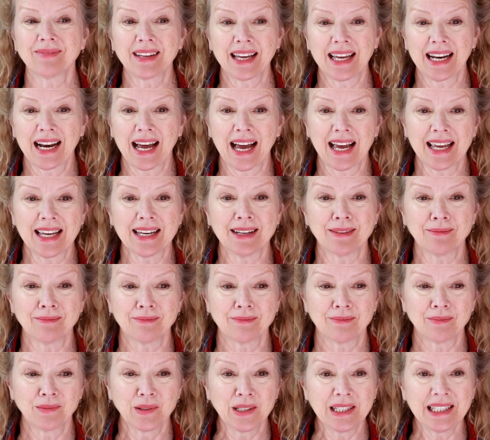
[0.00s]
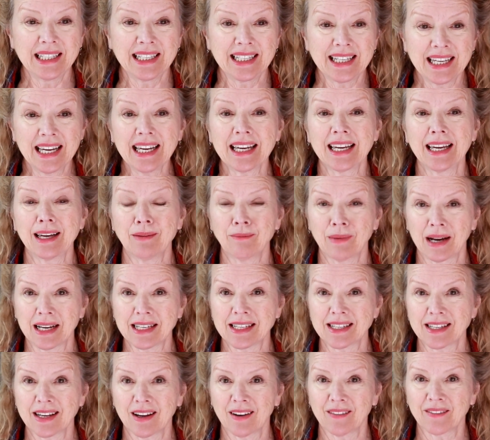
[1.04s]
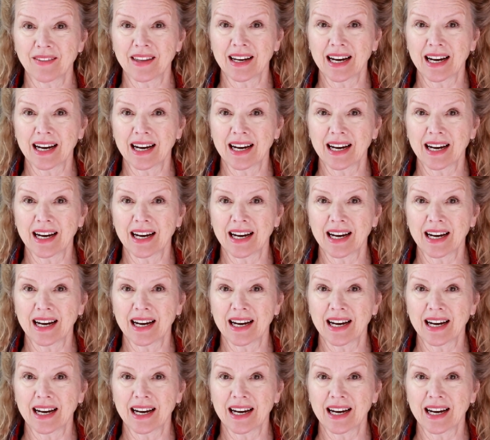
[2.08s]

And I am really kicking myself